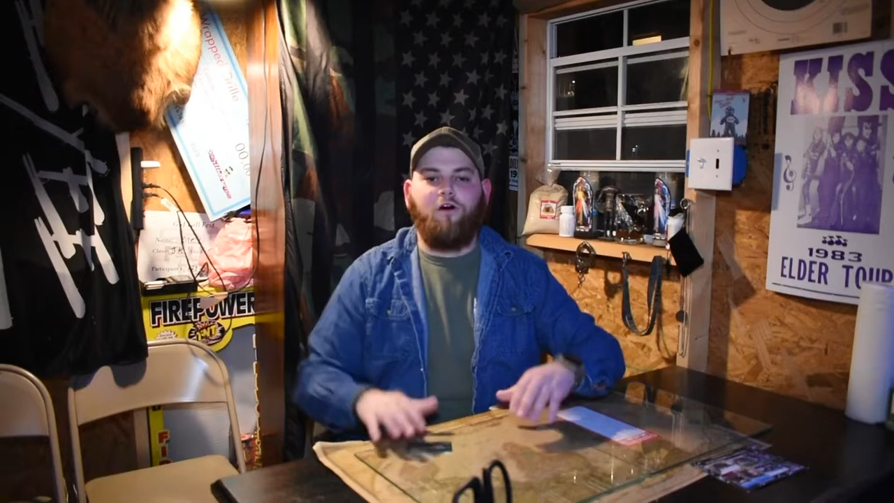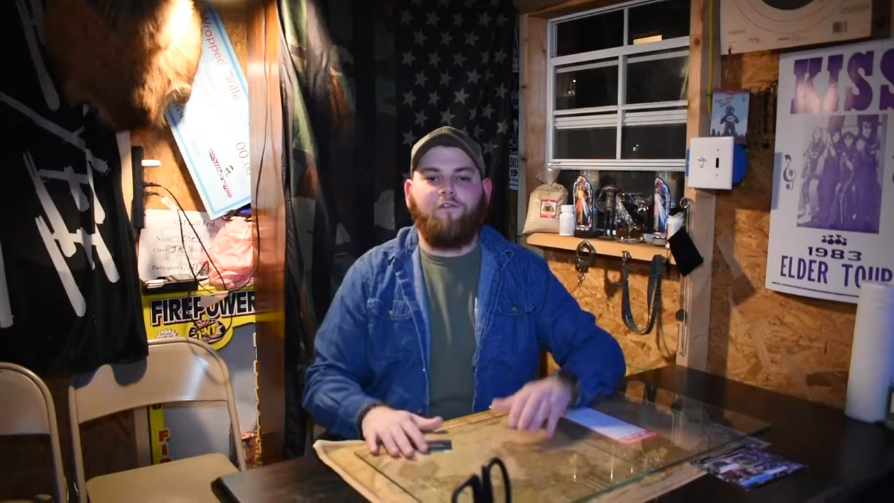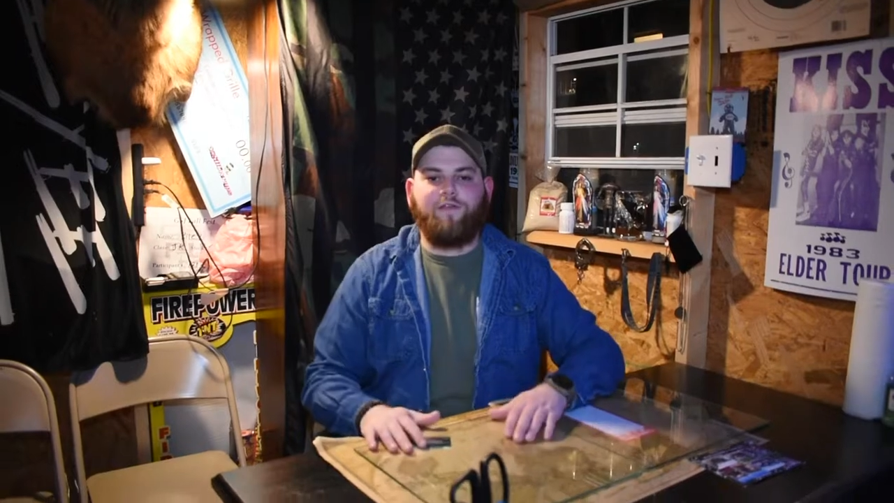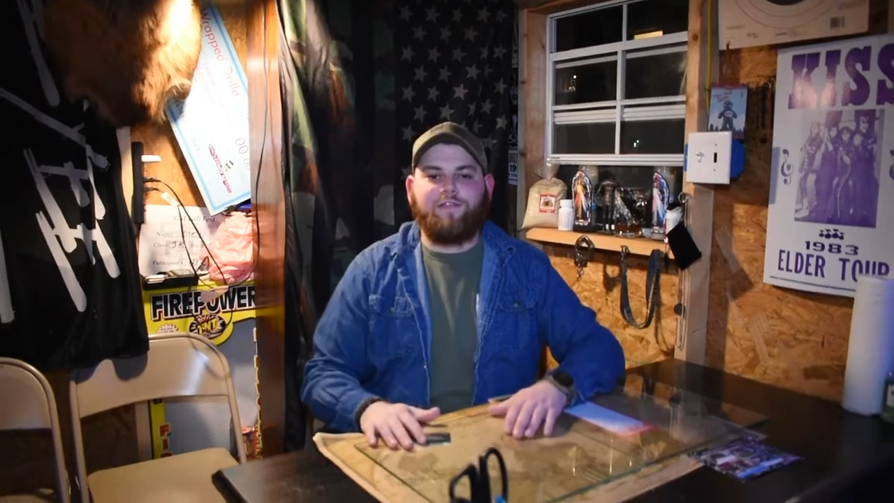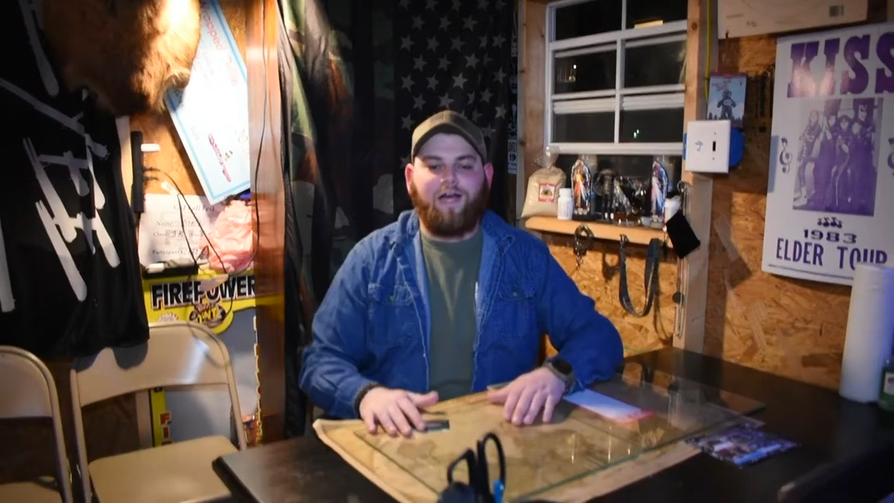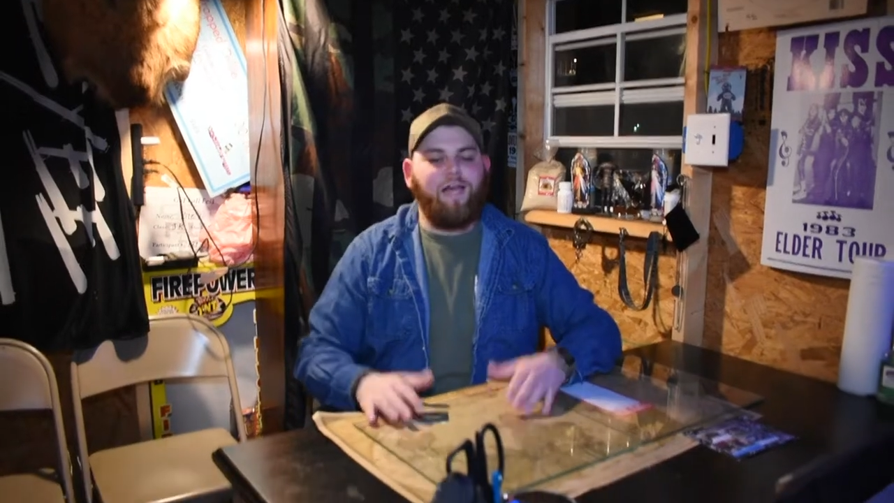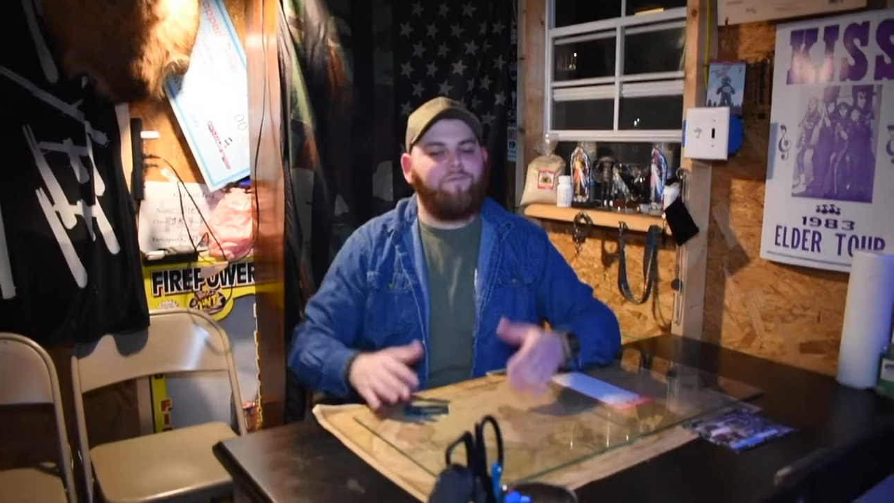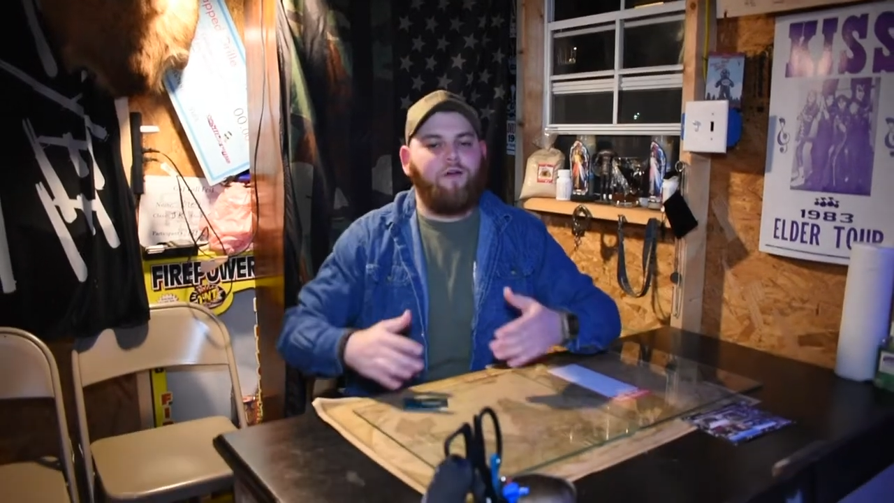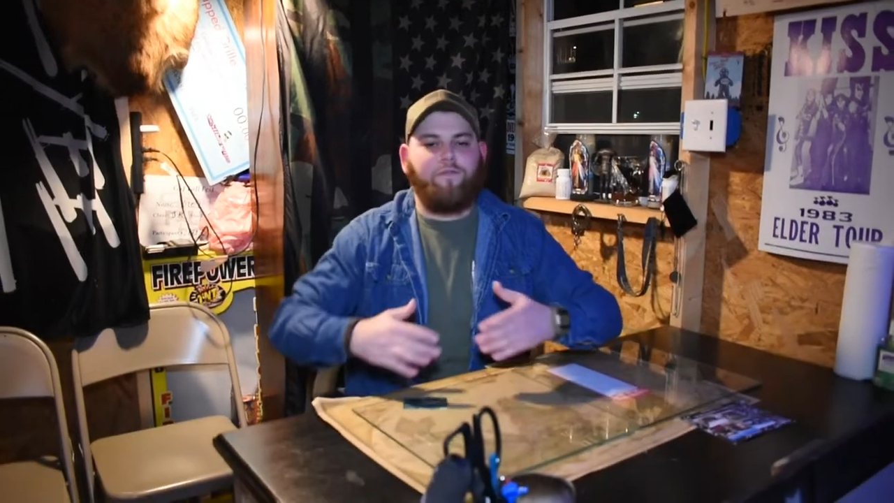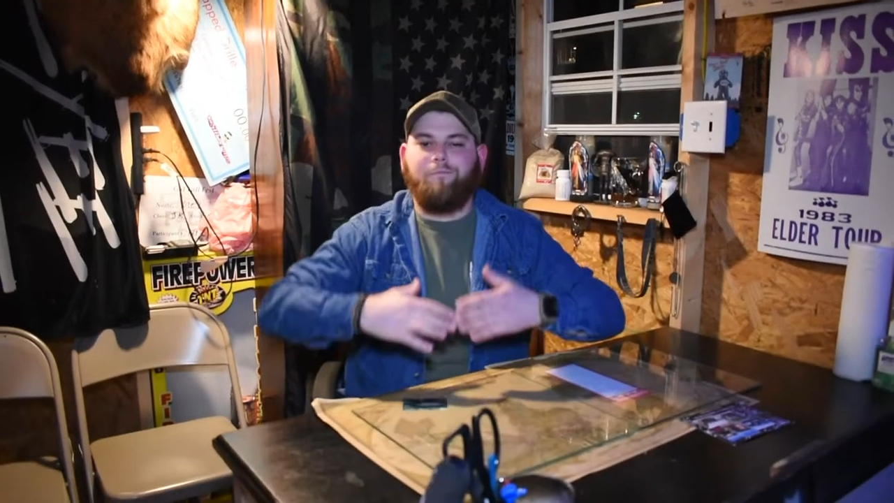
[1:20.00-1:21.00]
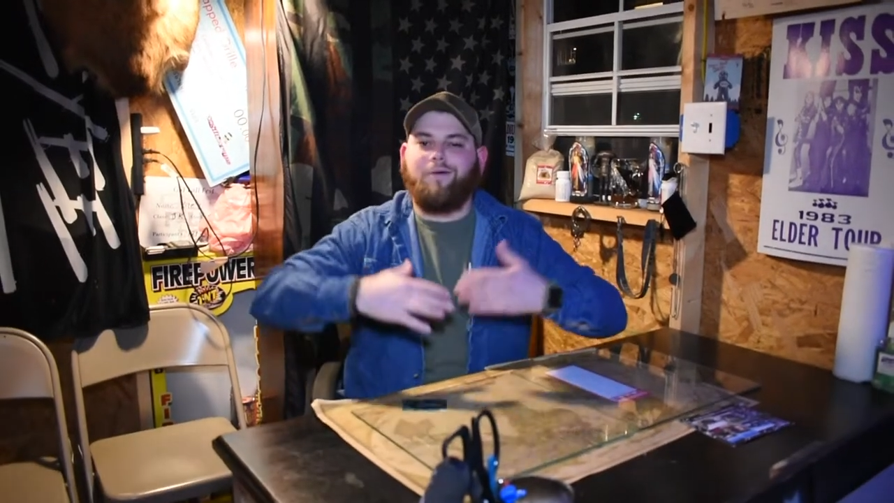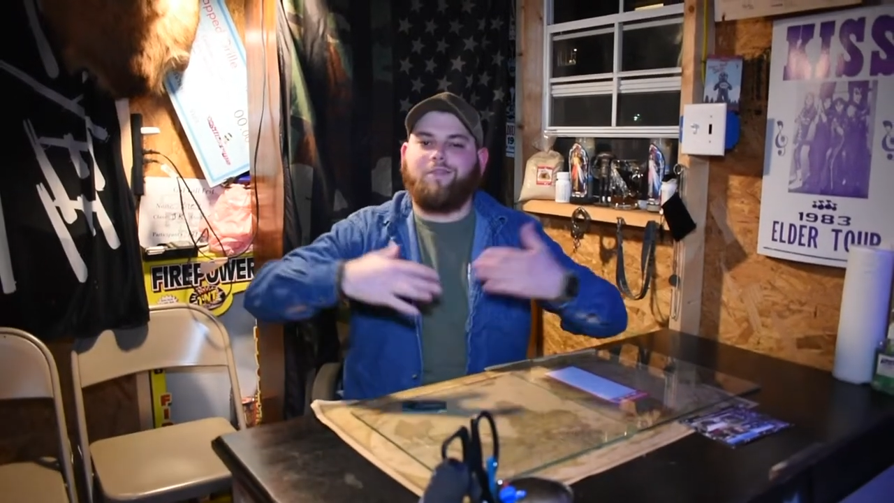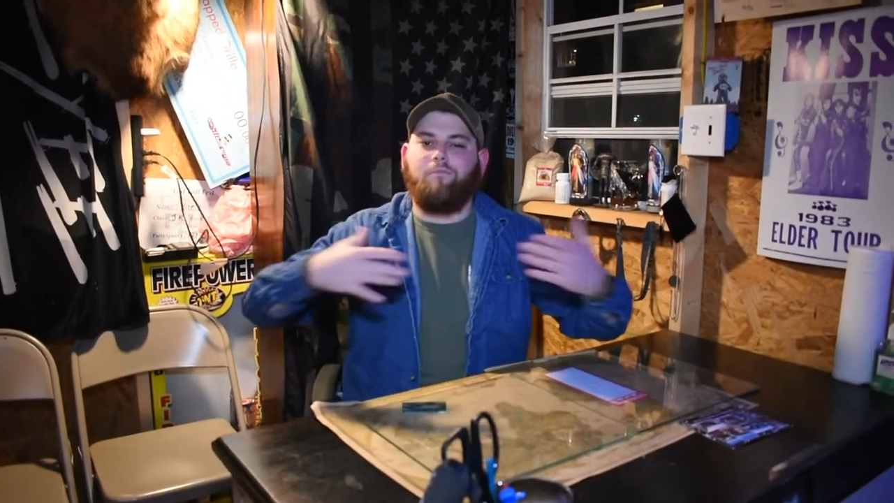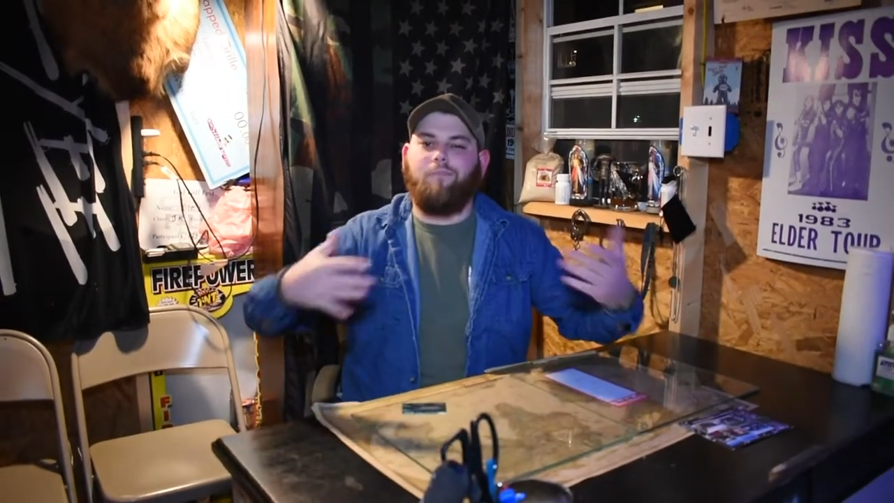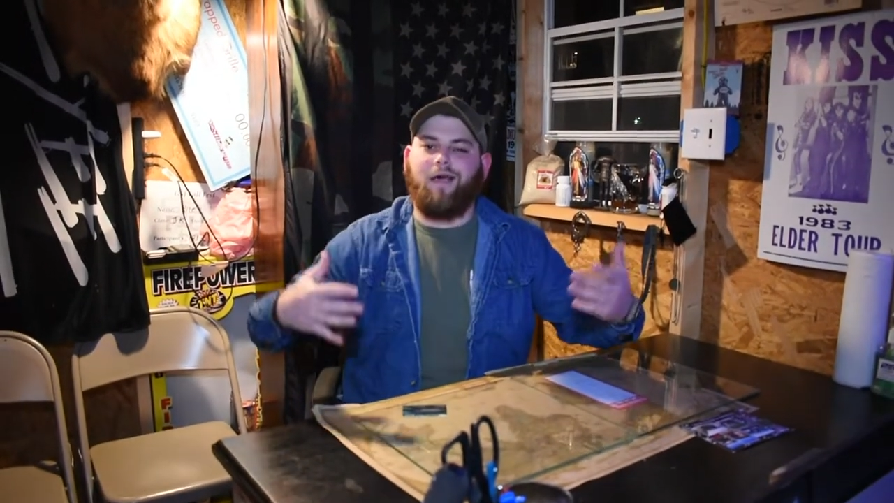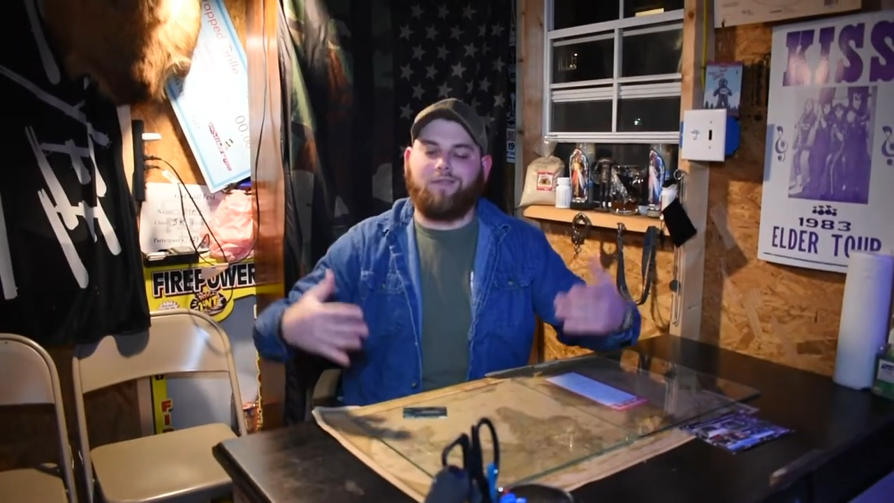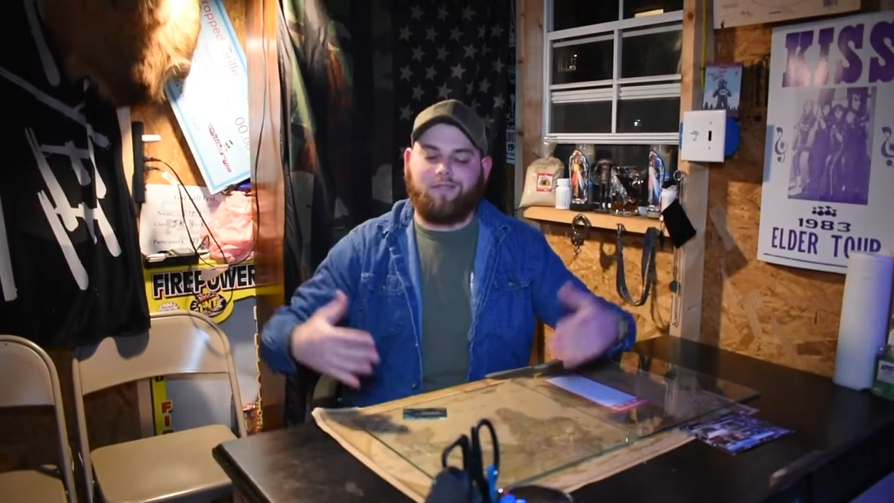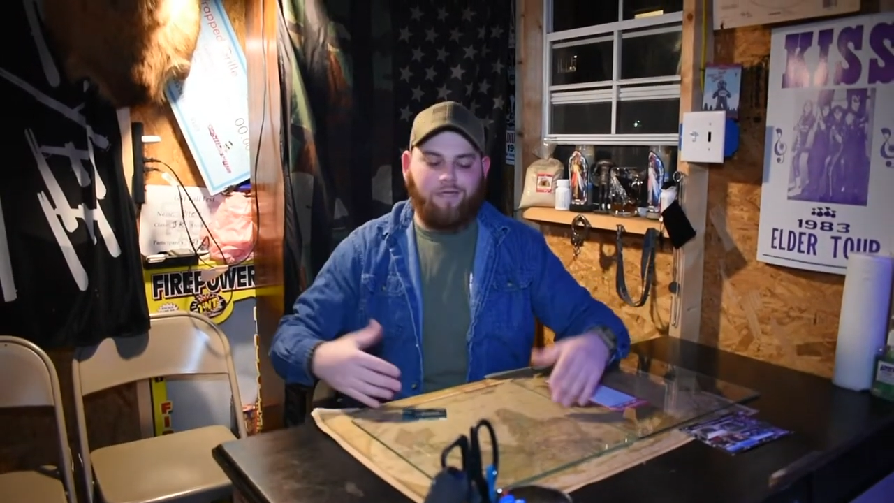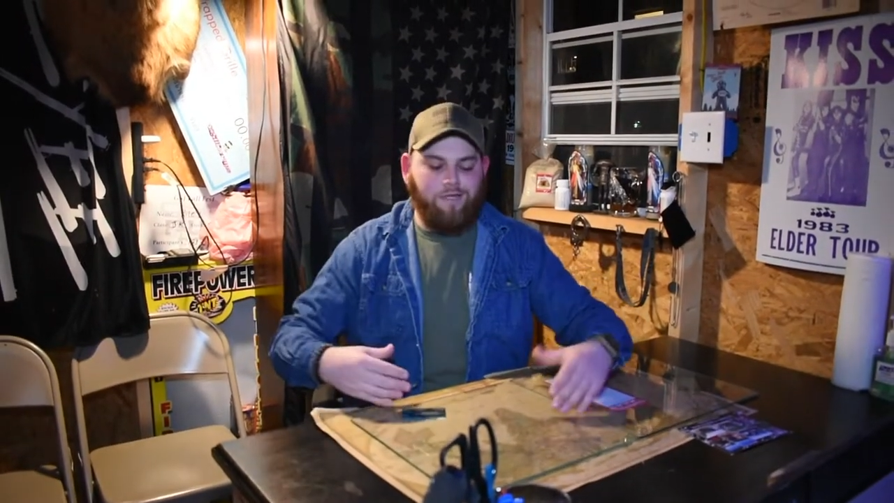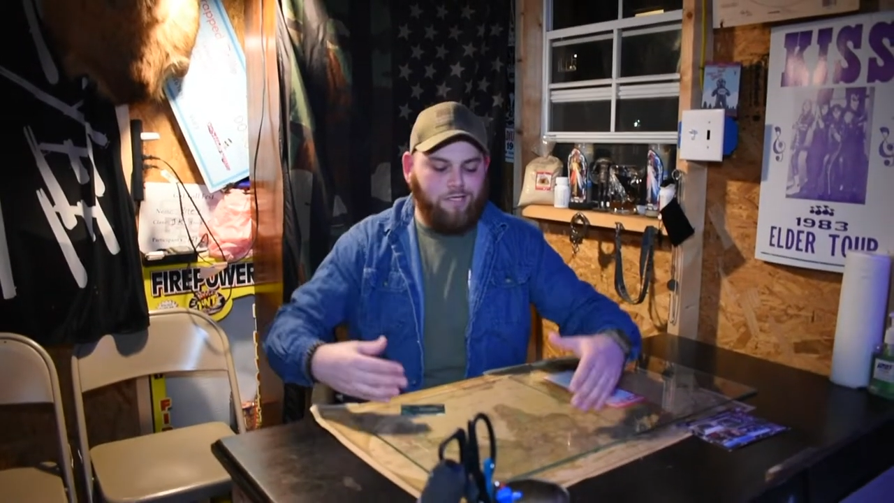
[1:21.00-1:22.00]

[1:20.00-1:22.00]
office, I have nothing but the best.